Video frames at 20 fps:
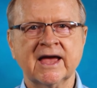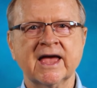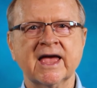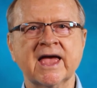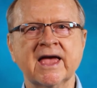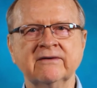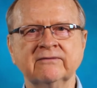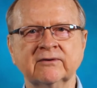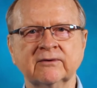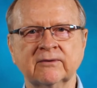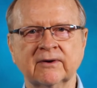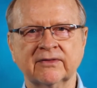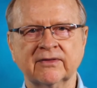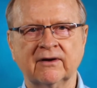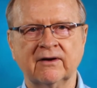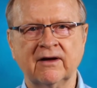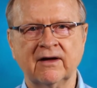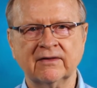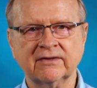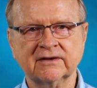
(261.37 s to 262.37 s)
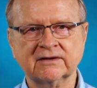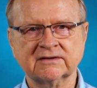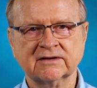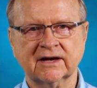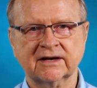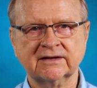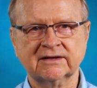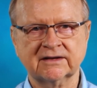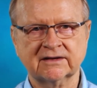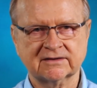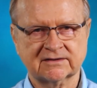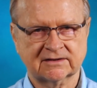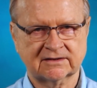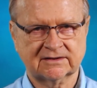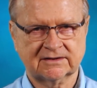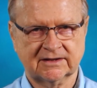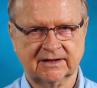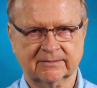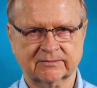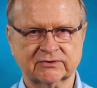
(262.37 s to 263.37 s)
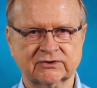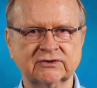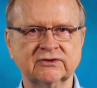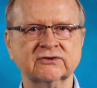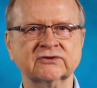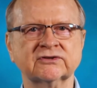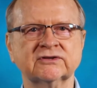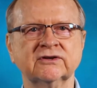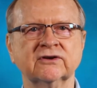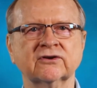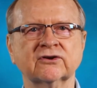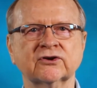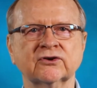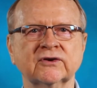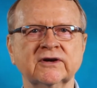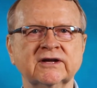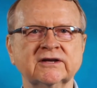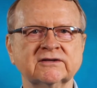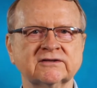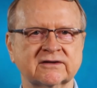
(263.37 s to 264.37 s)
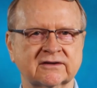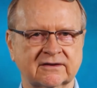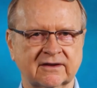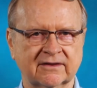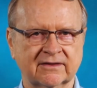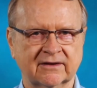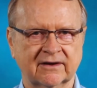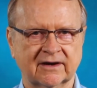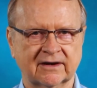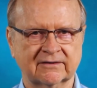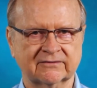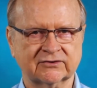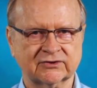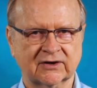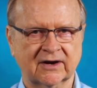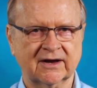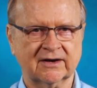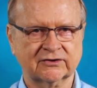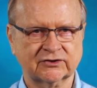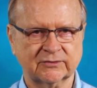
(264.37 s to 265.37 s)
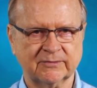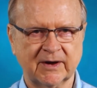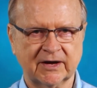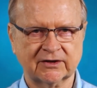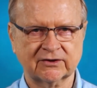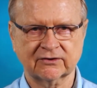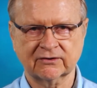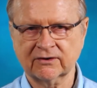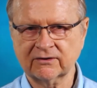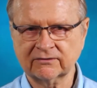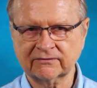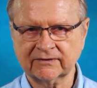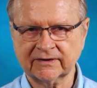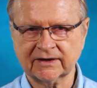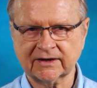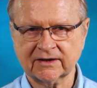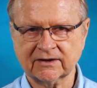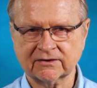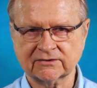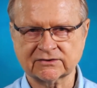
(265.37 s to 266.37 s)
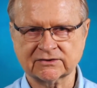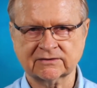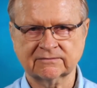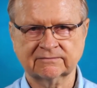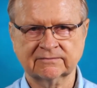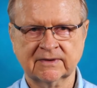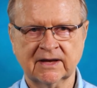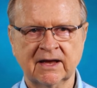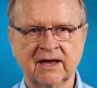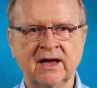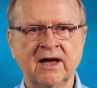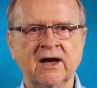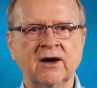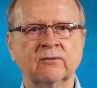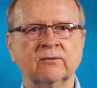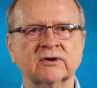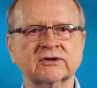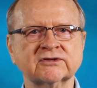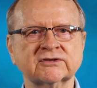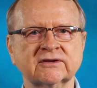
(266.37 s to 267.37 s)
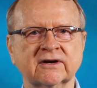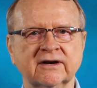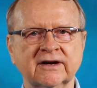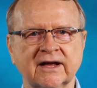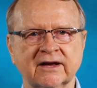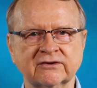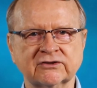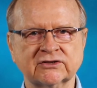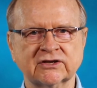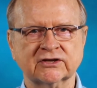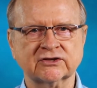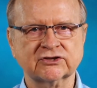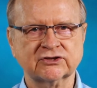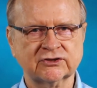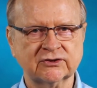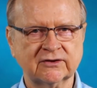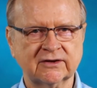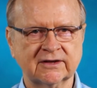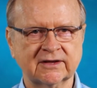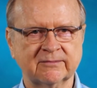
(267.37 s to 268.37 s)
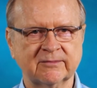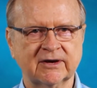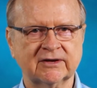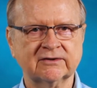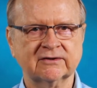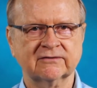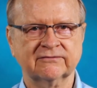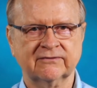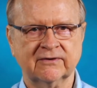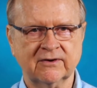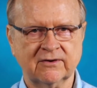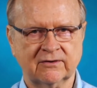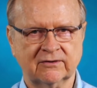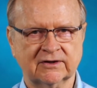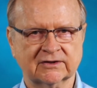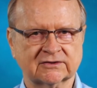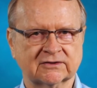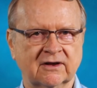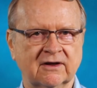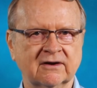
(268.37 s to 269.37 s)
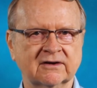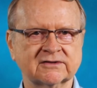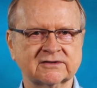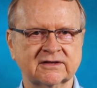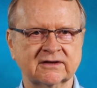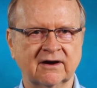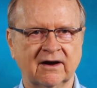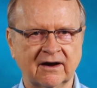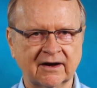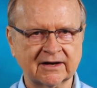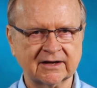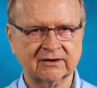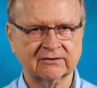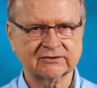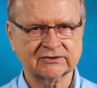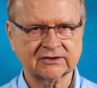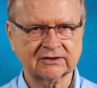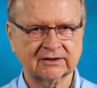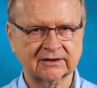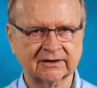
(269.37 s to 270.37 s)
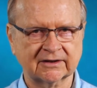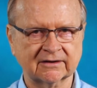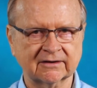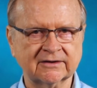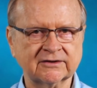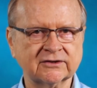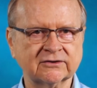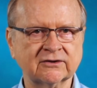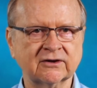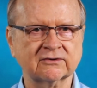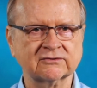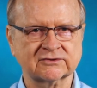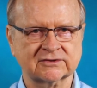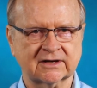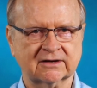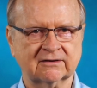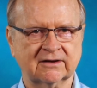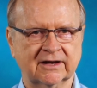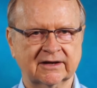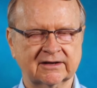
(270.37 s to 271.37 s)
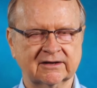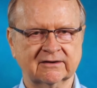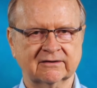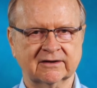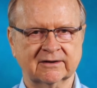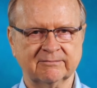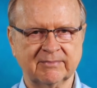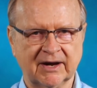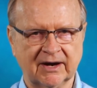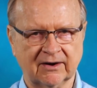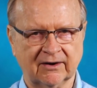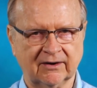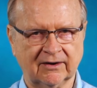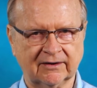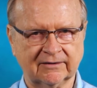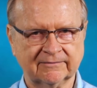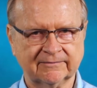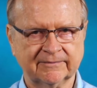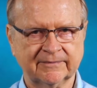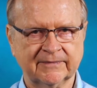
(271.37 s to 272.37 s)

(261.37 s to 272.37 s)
Even with all these ideas and tips, do you still cringe at the thought of trying to make your own videos? Well, start out just shooting them on your phone, as long as the audio is clear and you don't sound like you're in a barrel.